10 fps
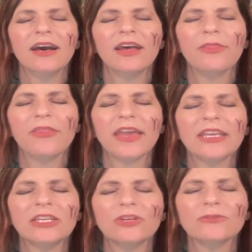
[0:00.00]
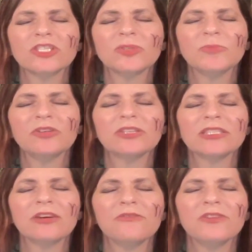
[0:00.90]
And thank you,
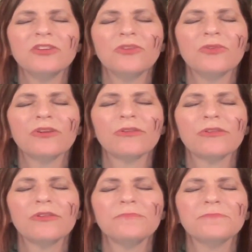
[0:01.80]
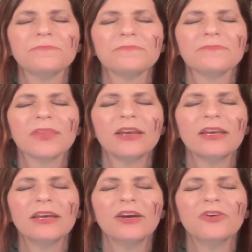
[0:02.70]
spirits of the north,
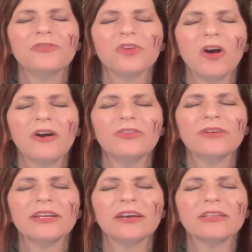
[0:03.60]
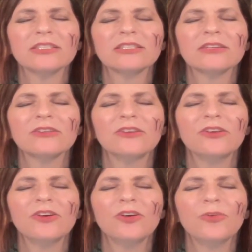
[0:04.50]
for honoring us
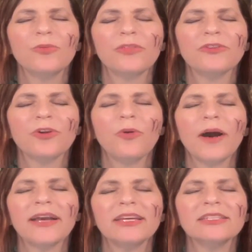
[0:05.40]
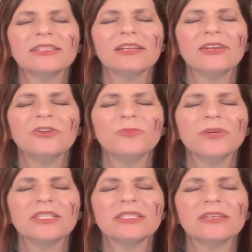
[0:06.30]
with your quiet and your
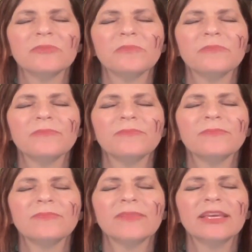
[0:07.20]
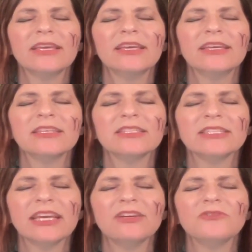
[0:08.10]
wisdom.
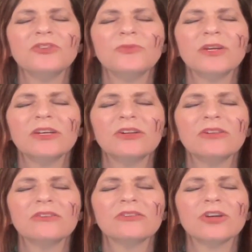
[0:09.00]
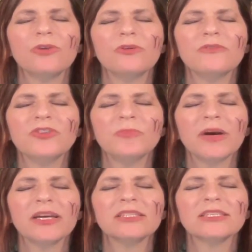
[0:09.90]
Stay if you will, go if you
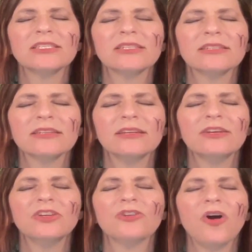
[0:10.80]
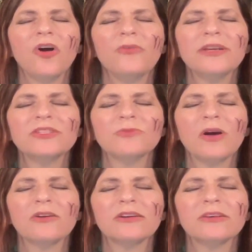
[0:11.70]
must. You're always
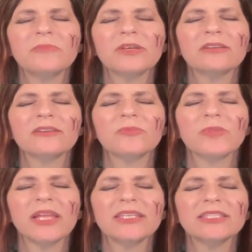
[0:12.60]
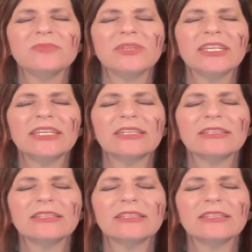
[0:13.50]
welcome. Blessed be.